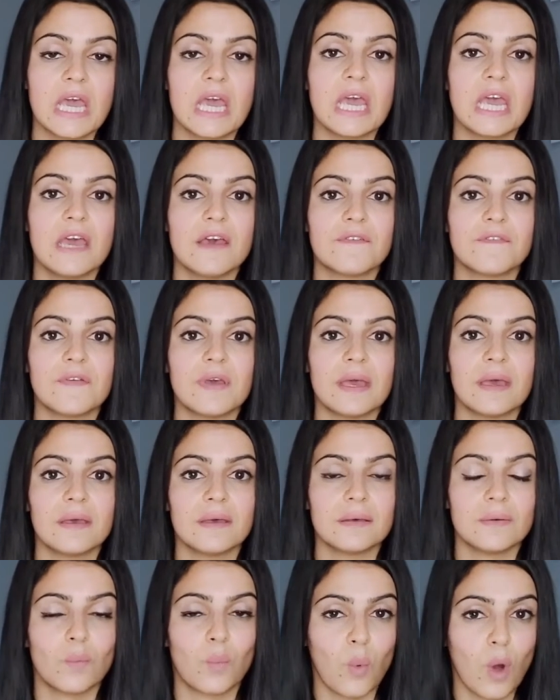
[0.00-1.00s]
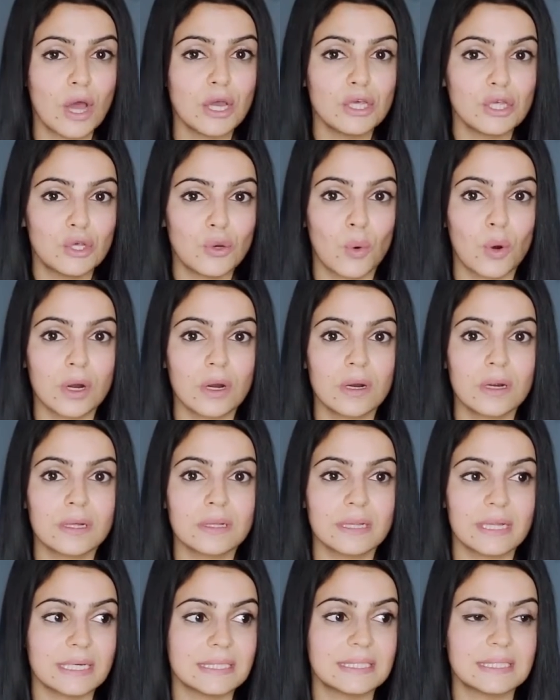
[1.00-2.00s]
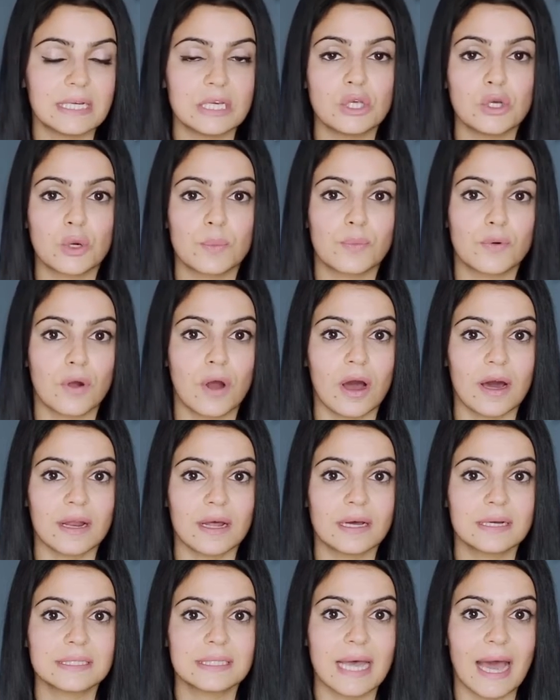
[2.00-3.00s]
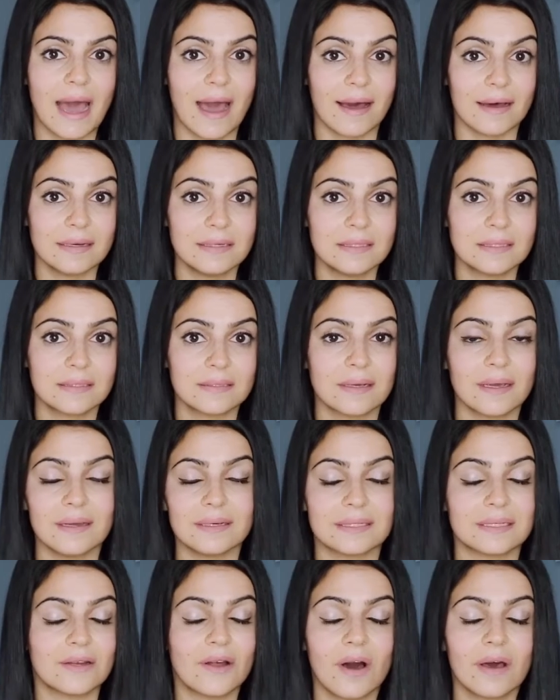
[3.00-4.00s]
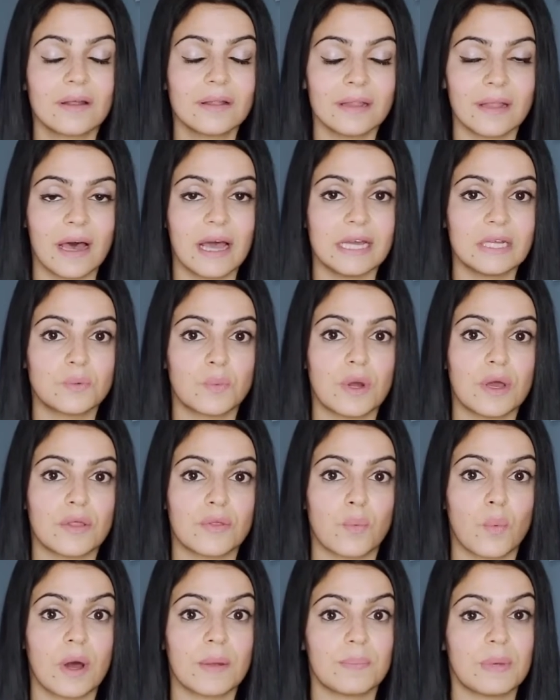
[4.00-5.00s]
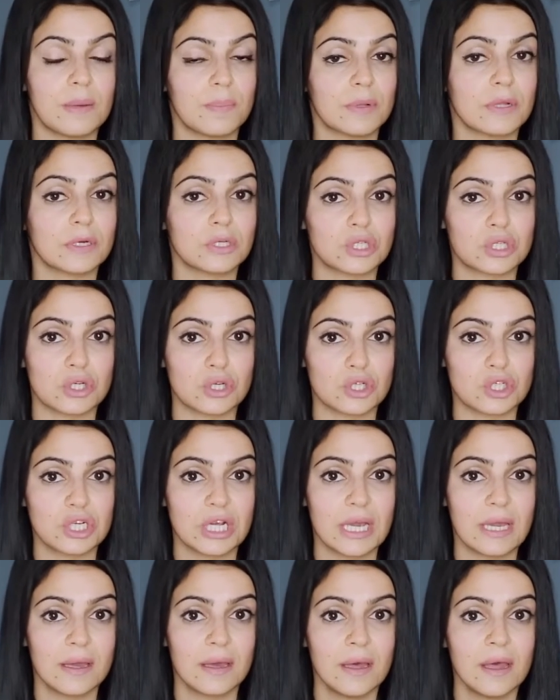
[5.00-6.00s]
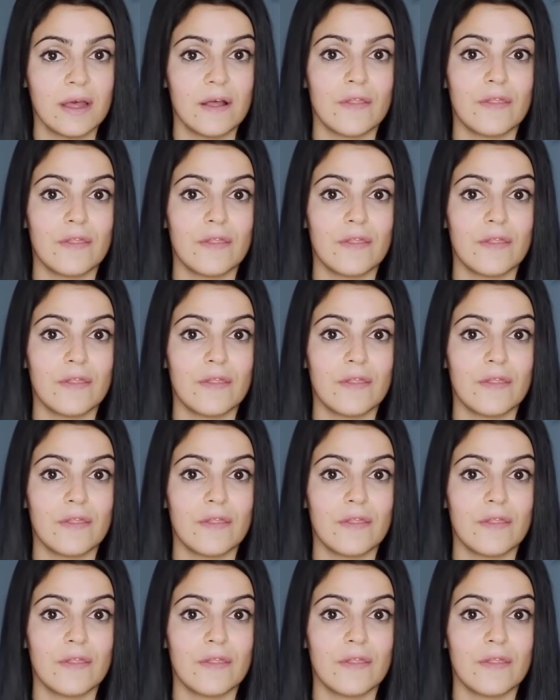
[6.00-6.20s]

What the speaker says: If what you're listing your products as is not aligned with what people are searching,